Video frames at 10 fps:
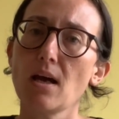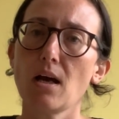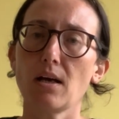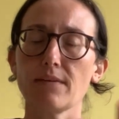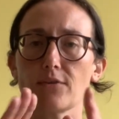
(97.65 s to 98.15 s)

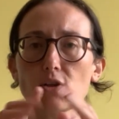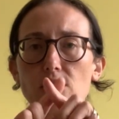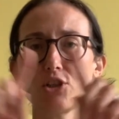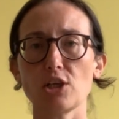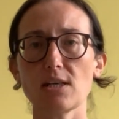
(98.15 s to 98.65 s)
I've got
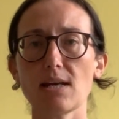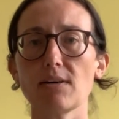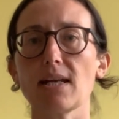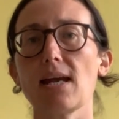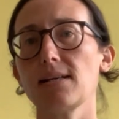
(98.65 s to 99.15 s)
a
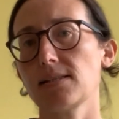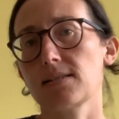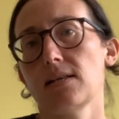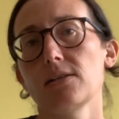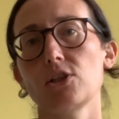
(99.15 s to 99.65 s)
generic
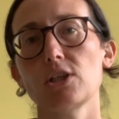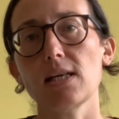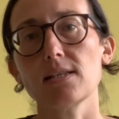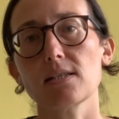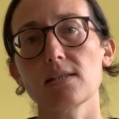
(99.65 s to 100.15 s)
exercise
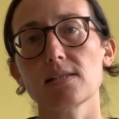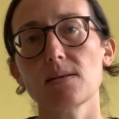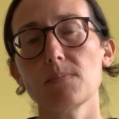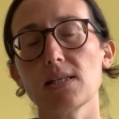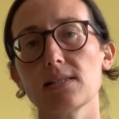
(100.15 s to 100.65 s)
sheet that
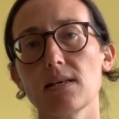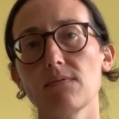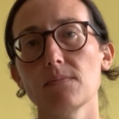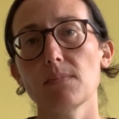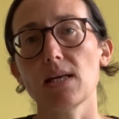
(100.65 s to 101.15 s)
somebody's
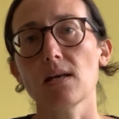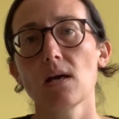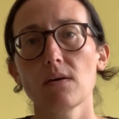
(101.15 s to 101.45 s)
given me